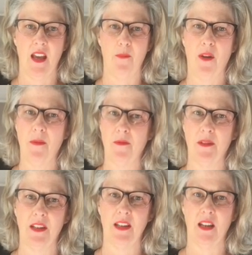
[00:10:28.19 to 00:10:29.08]

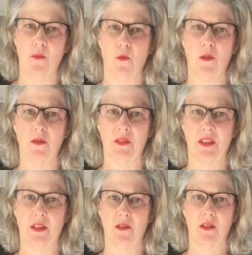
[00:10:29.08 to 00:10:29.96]
probably a wool
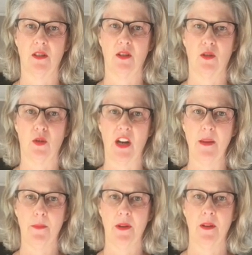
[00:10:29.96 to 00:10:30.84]
silk
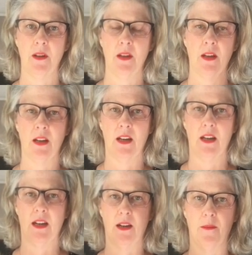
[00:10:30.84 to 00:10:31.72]
crepe.
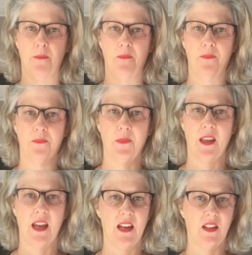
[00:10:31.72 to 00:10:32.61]

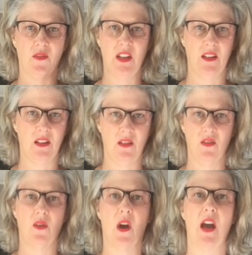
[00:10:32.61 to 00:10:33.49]
Again, it's vintage,
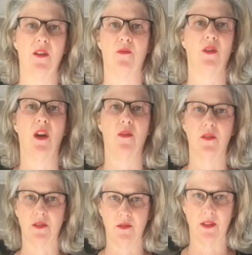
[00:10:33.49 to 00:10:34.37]
so I don't know.
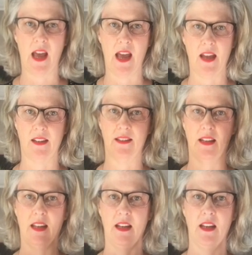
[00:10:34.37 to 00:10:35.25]
There's no tags
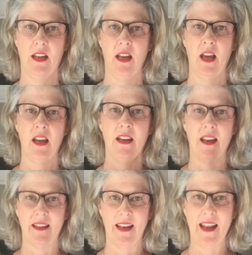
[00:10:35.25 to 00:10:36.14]
in it.
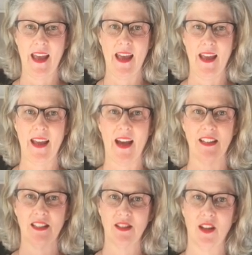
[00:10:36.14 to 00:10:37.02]
Now today, I
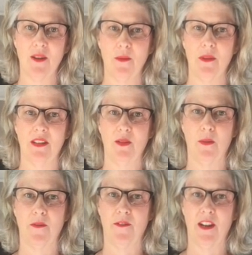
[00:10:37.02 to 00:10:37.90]
just thought it would be
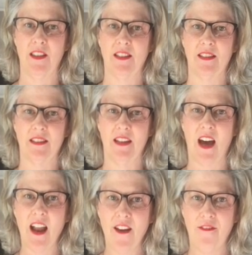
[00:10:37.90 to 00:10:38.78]
super fun. This is
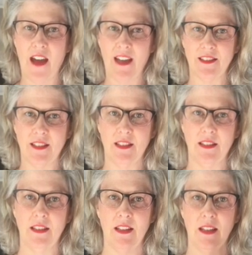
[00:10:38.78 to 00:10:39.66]
not a fashion